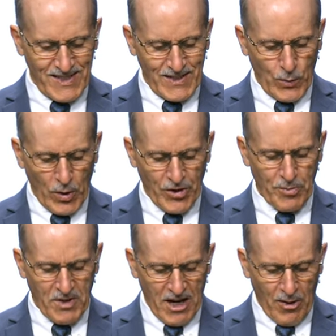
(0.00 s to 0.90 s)

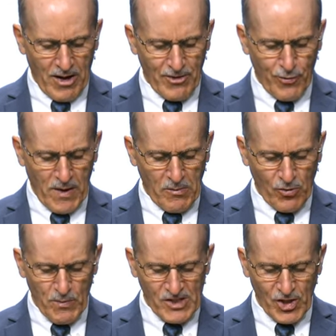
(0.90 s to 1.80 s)
William Carey, the
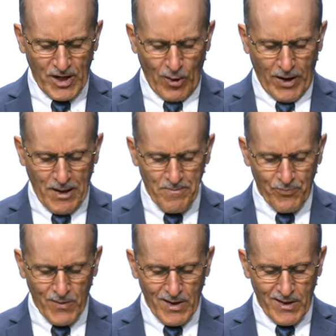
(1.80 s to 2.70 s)
famous missionary,
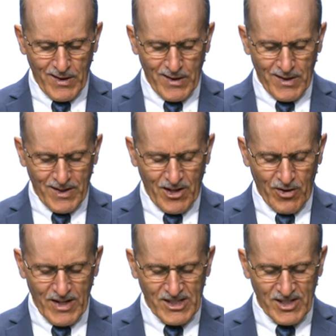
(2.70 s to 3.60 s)

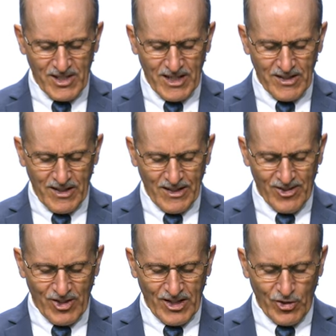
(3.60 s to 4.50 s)
Karen and I just got done
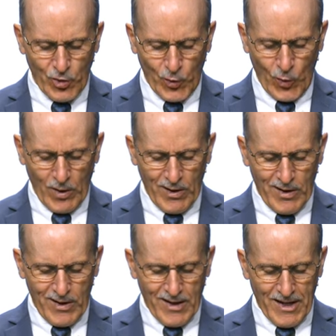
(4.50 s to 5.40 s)
listening to
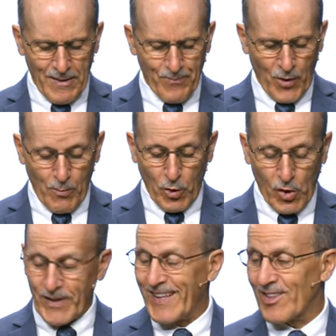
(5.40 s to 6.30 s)
um, a
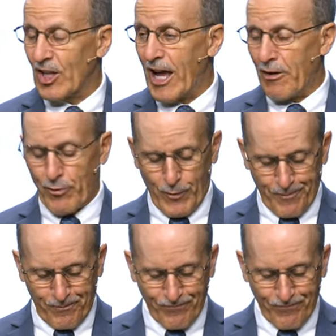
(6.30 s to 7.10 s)
book on his life.